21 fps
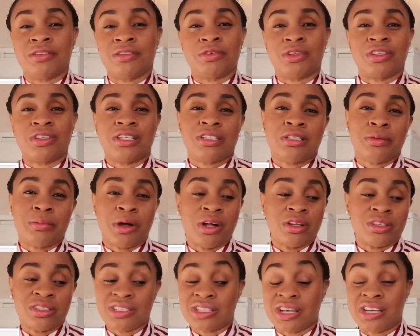it for
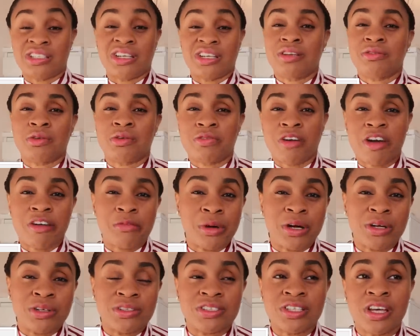£30, this guy's had it for
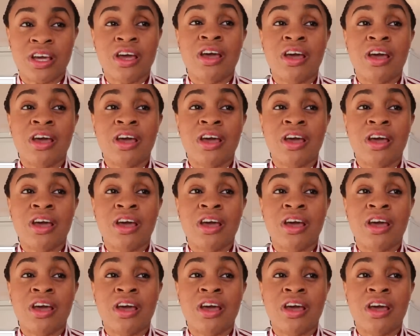£5.